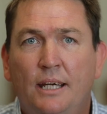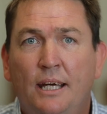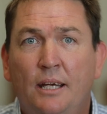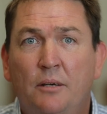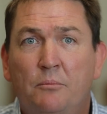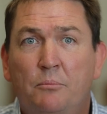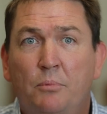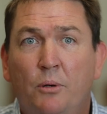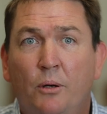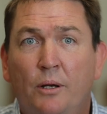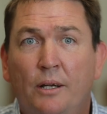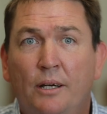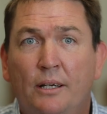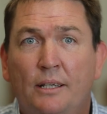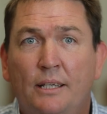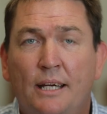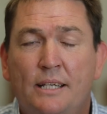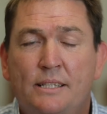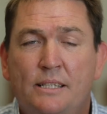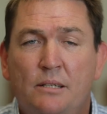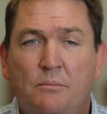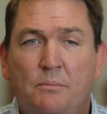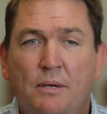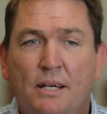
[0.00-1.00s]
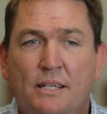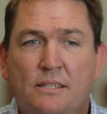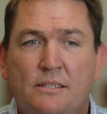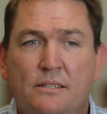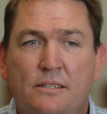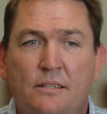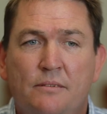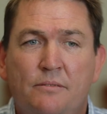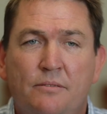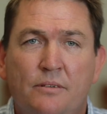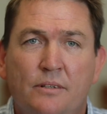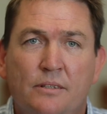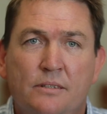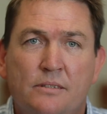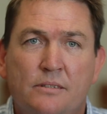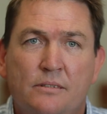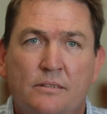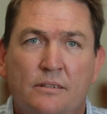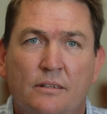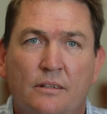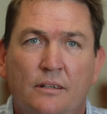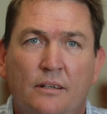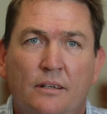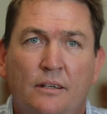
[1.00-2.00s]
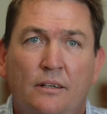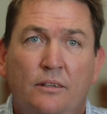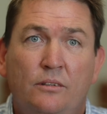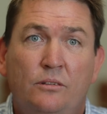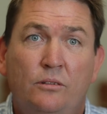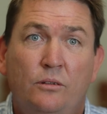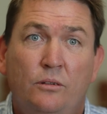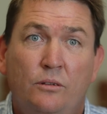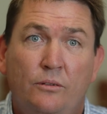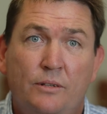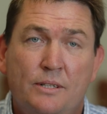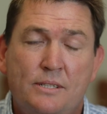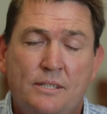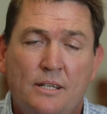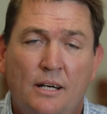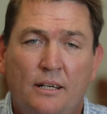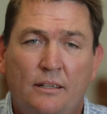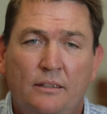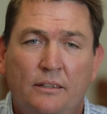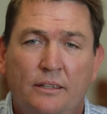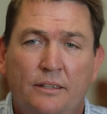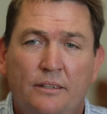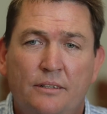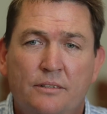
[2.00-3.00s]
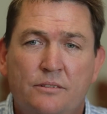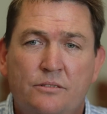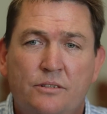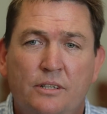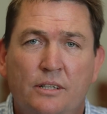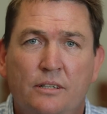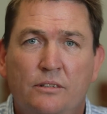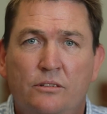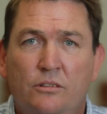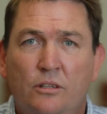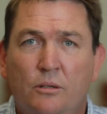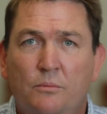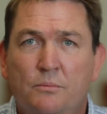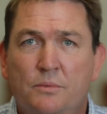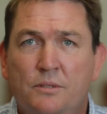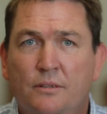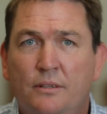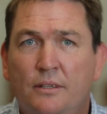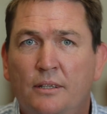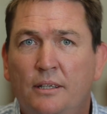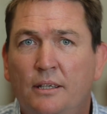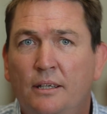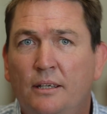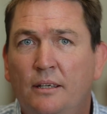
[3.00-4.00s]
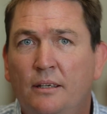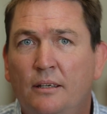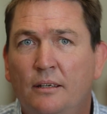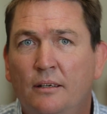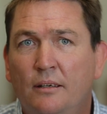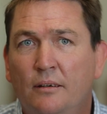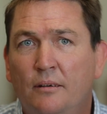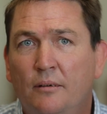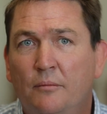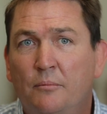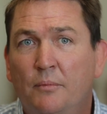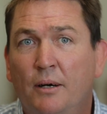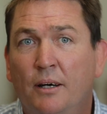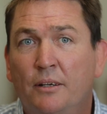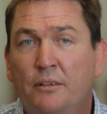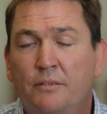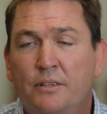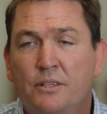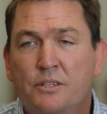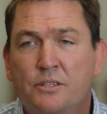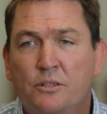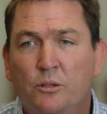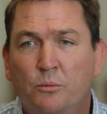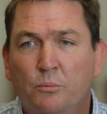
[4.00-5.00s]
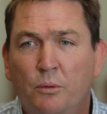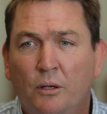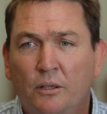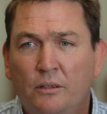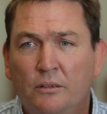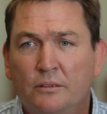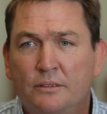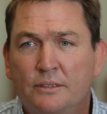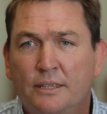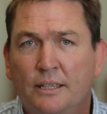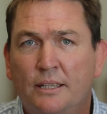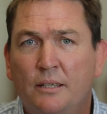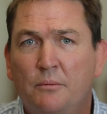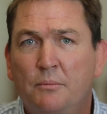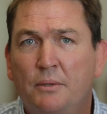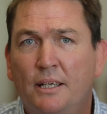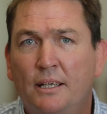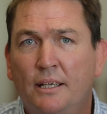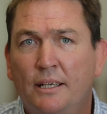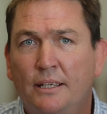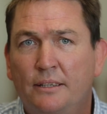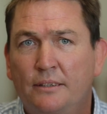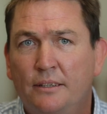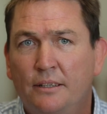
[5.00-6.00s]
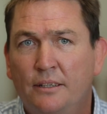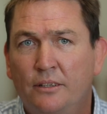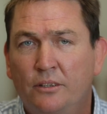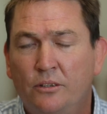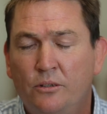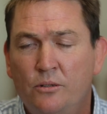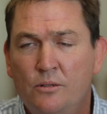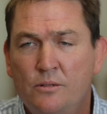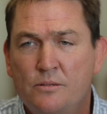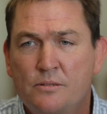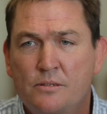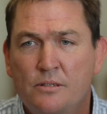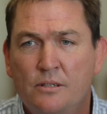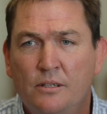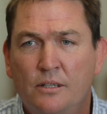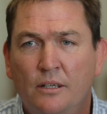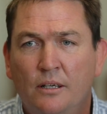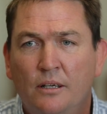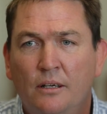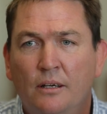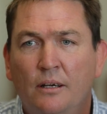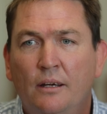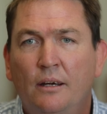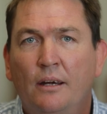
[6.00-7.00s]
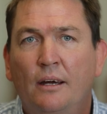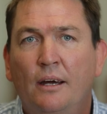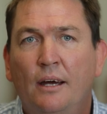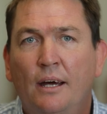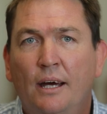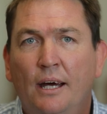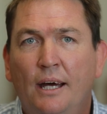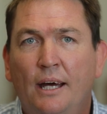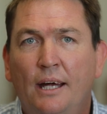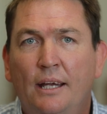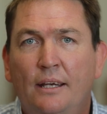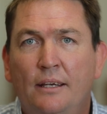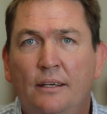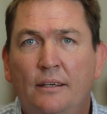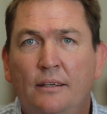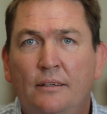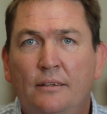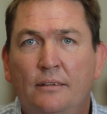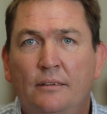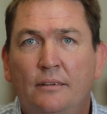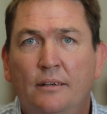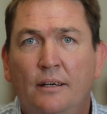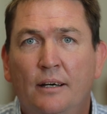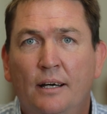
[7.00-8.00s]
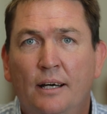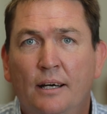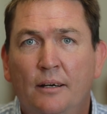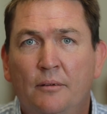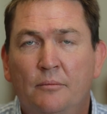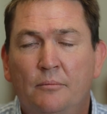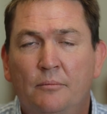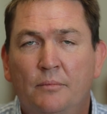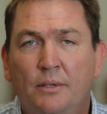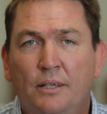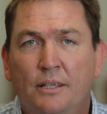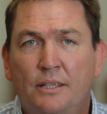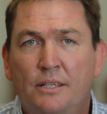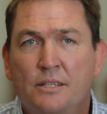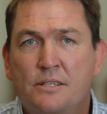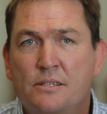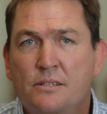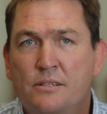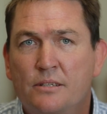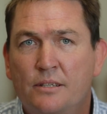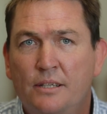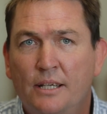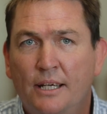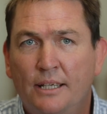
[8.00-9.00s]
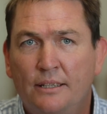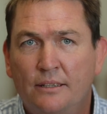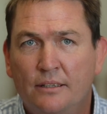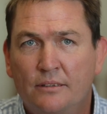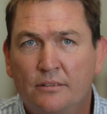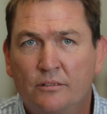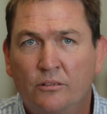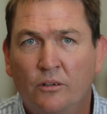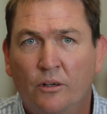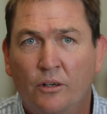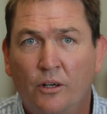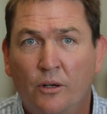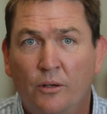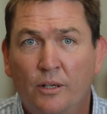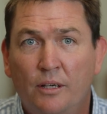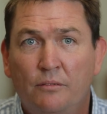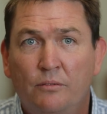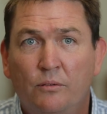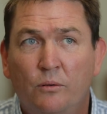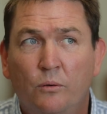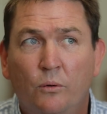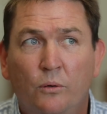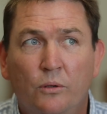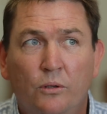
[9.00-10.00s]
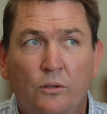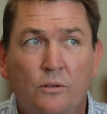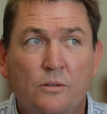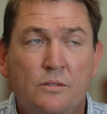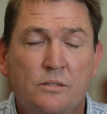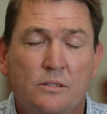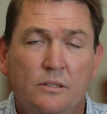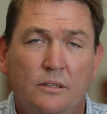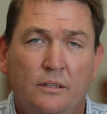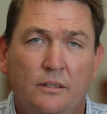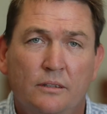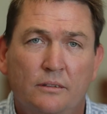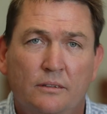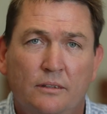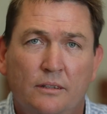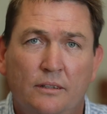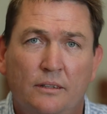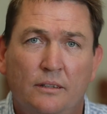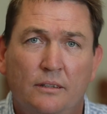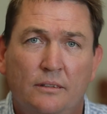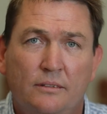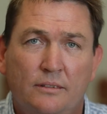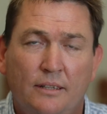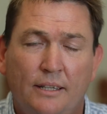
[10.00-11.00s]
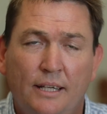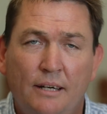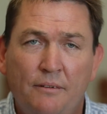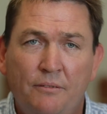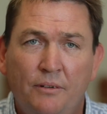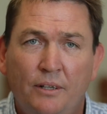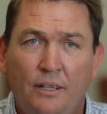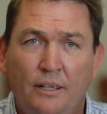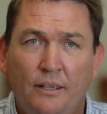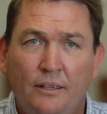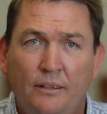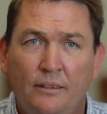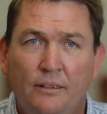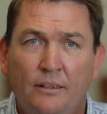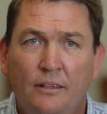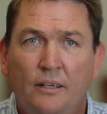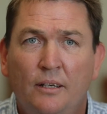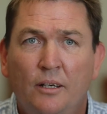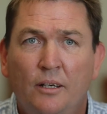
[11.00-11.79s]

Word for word: the end product actually makes a difference to the recycle industry in terms of the amount of additional bottles that can be collected and used. And um, in addition to that, it's not only for use in, the, in South Africa,